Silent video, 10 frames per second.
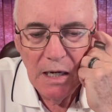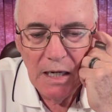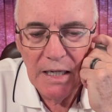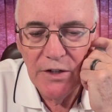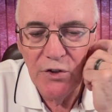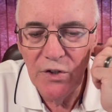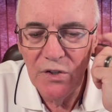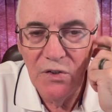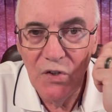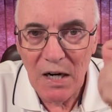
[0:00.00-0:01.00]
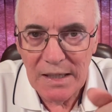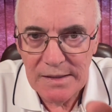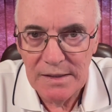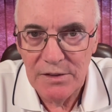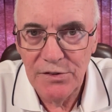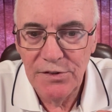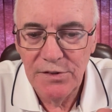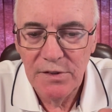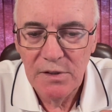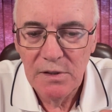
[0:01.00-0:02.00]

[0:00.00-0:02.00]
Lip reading: under darkness